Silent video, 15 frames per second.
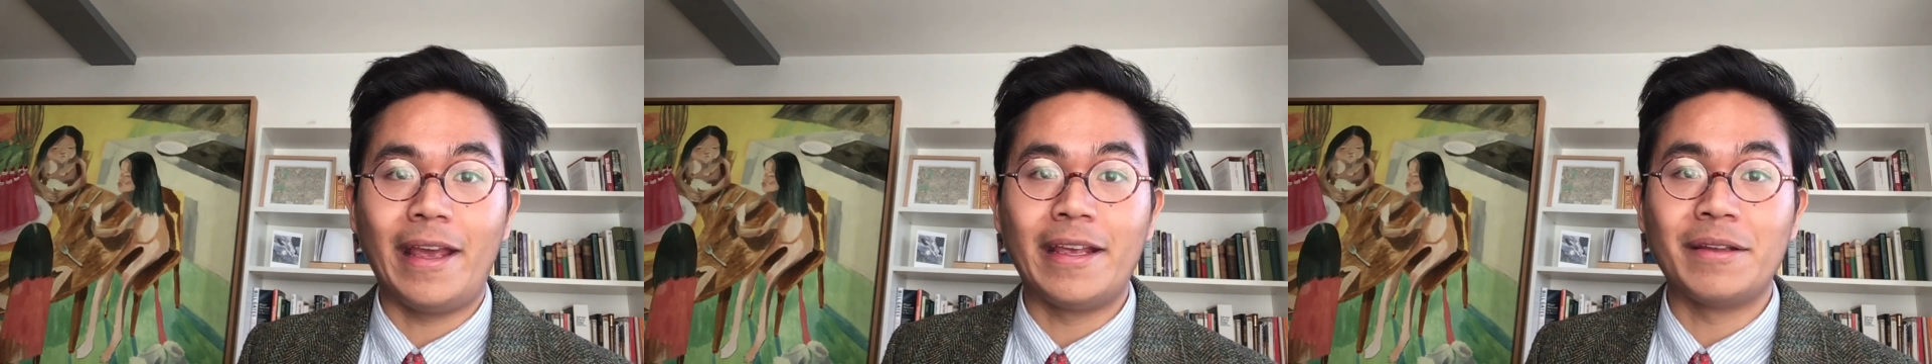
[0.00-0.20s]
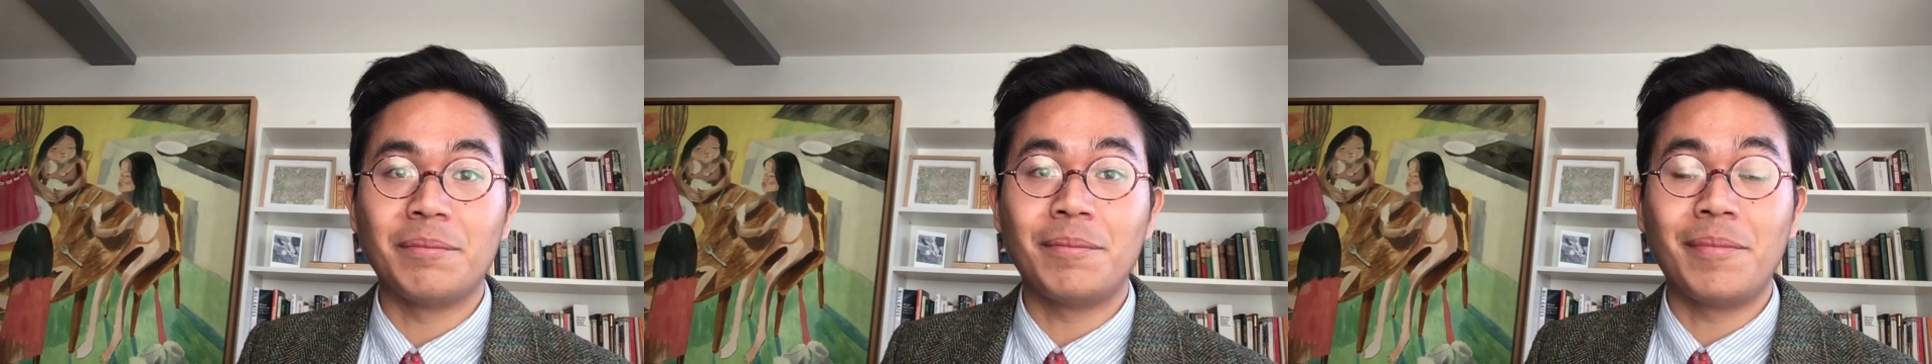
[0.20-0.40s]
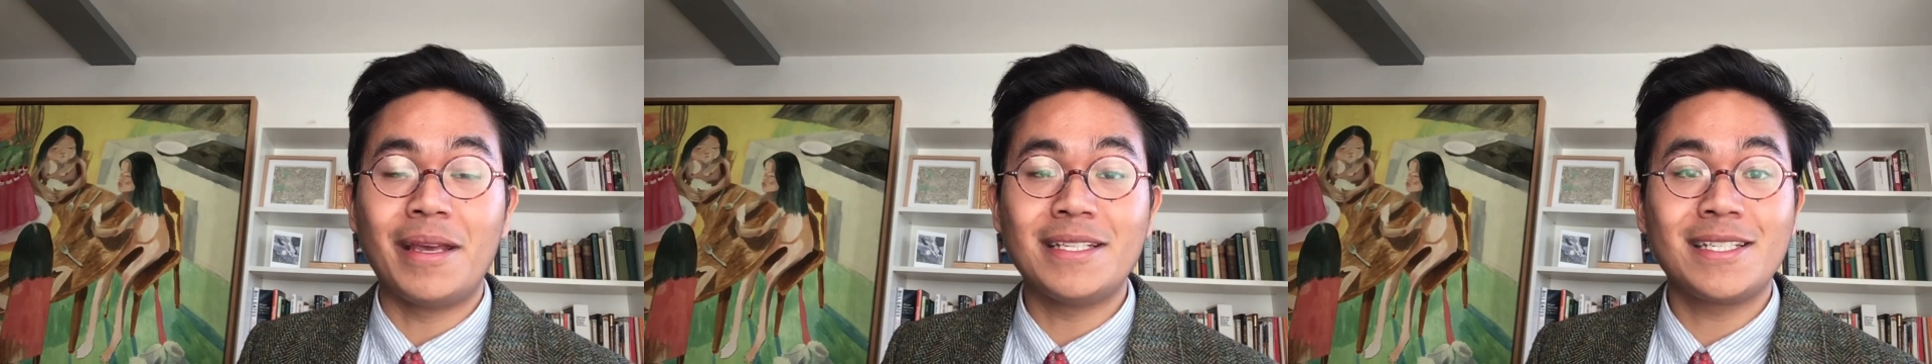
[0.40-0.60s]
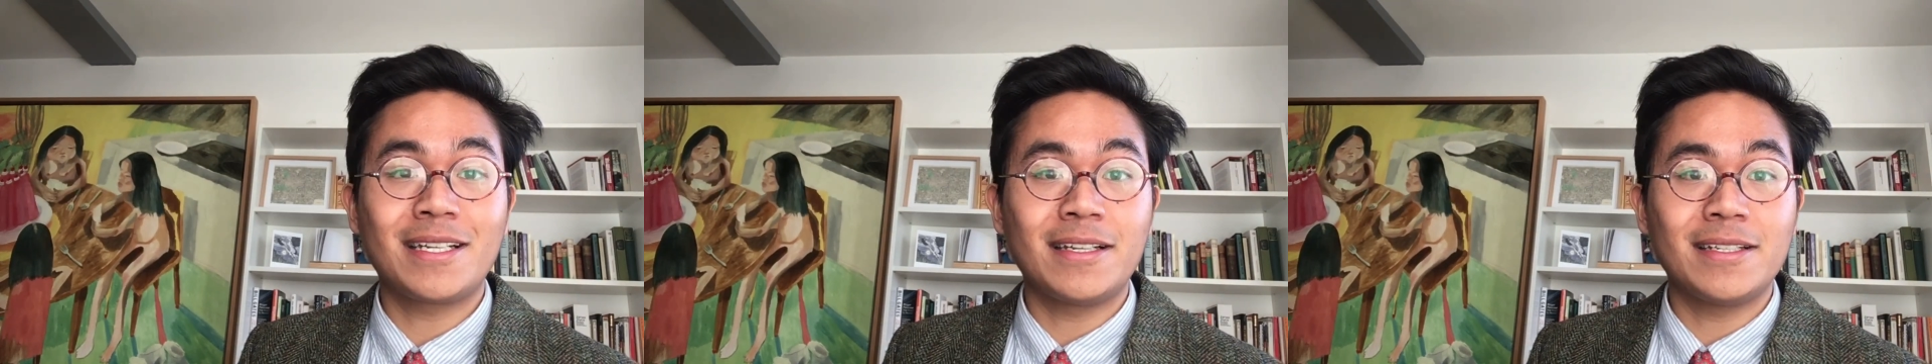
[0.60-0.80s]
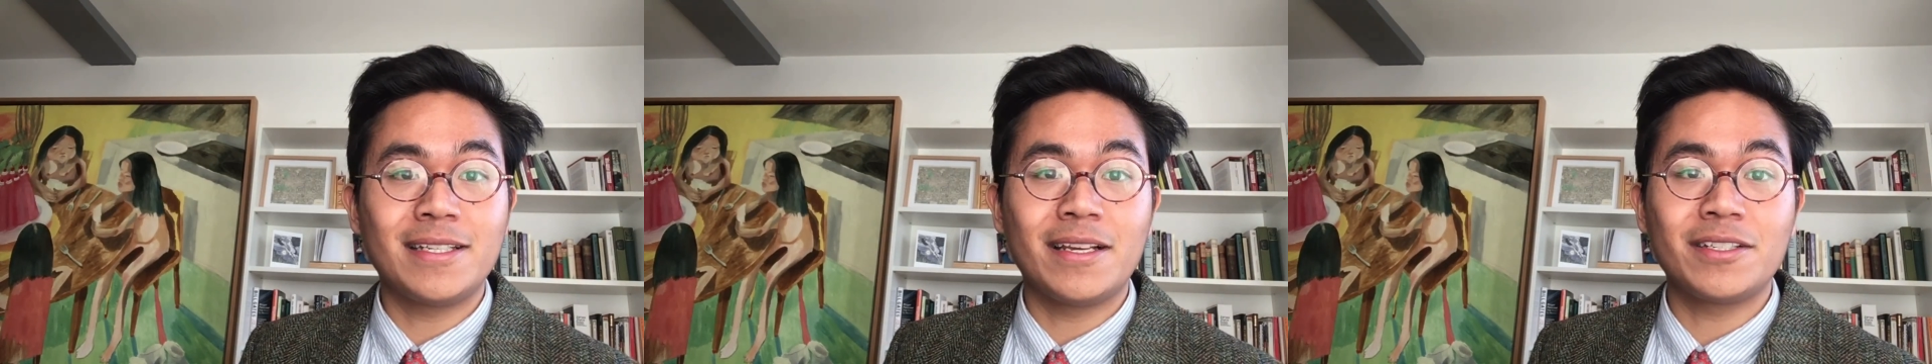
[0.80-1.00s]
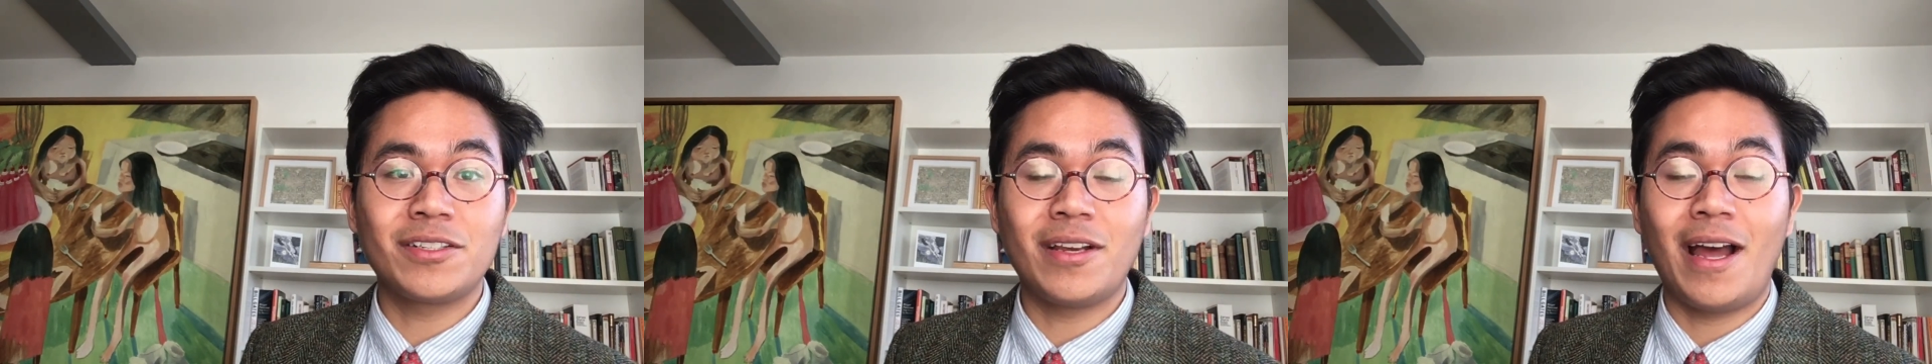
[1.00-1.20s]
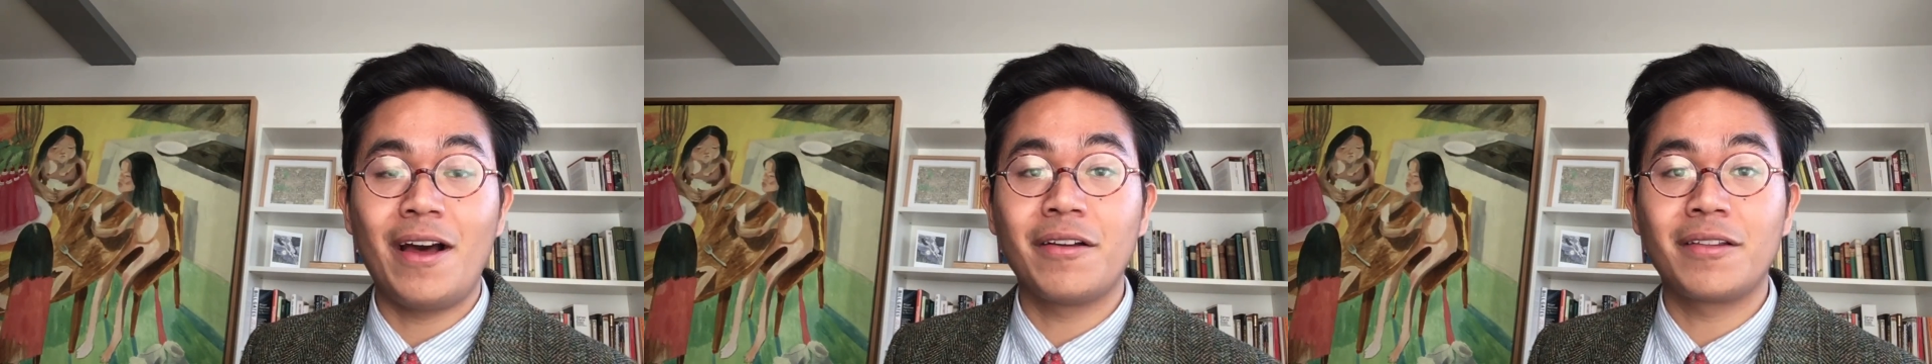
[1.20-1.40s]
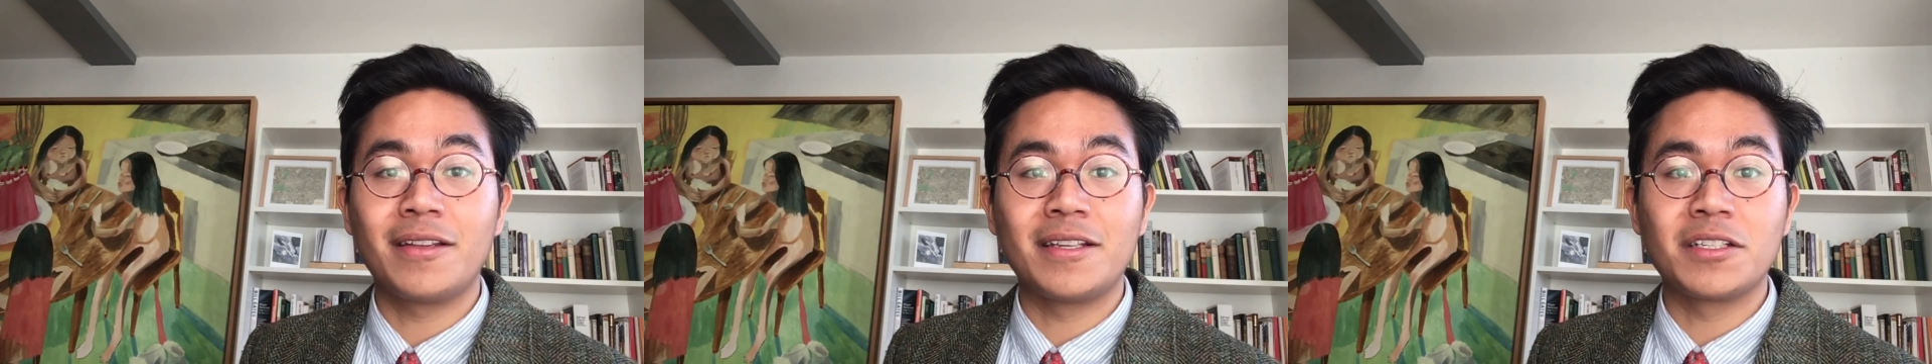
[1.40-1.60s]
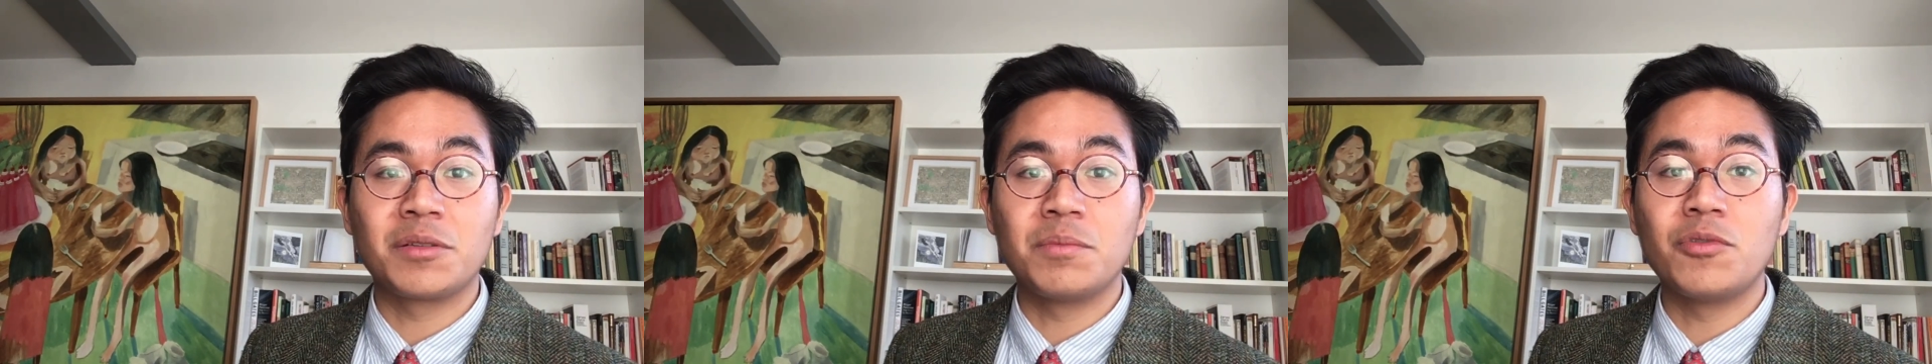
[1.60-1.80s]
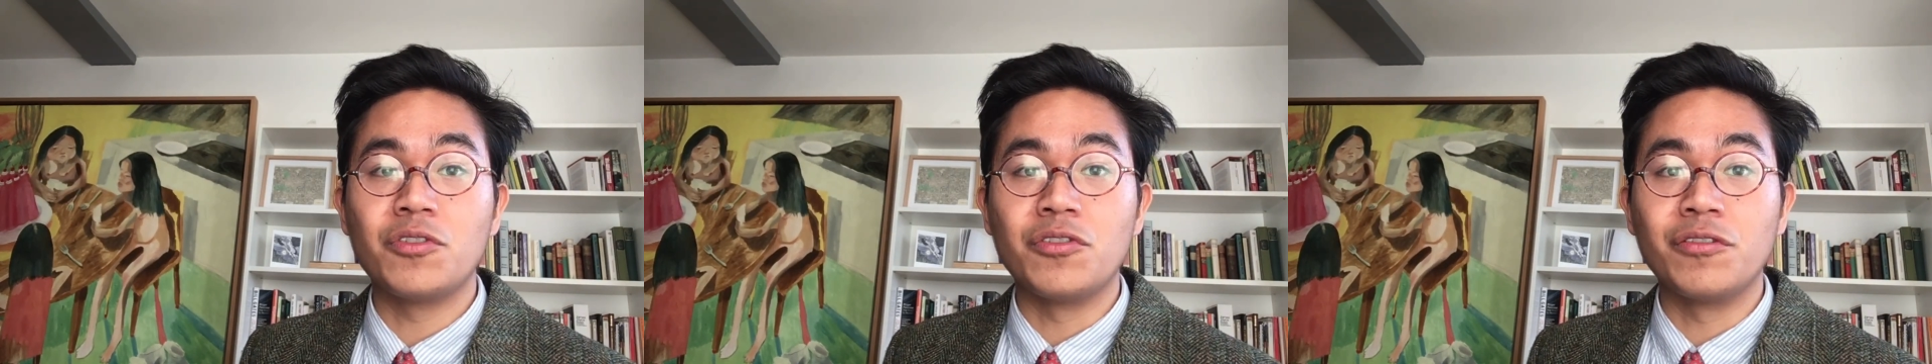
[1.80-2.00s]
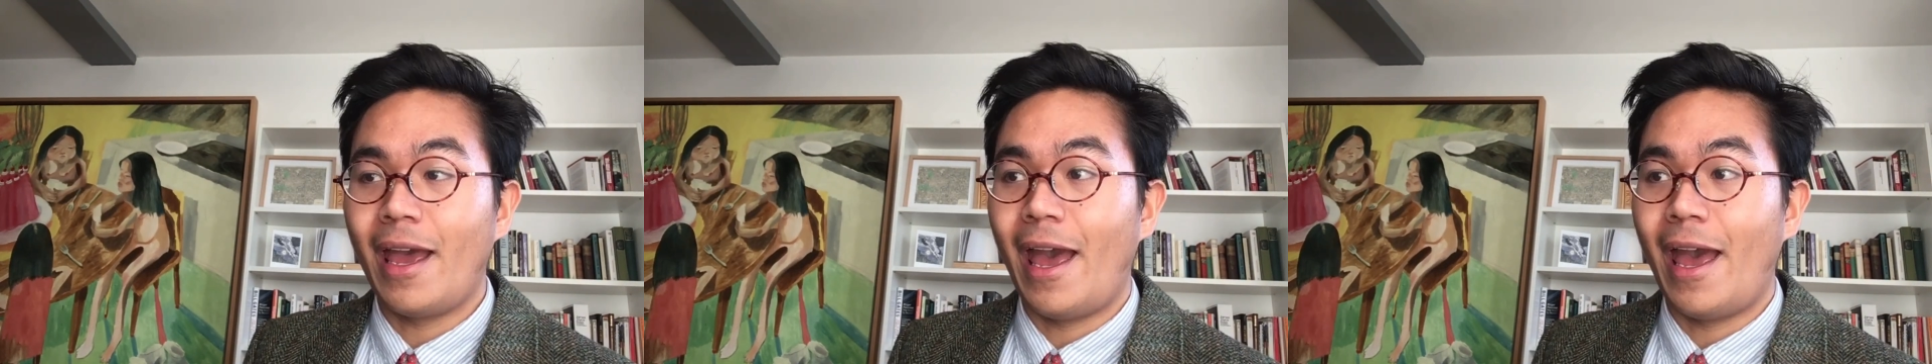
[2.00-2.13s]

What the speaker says: it basically tells you how things move,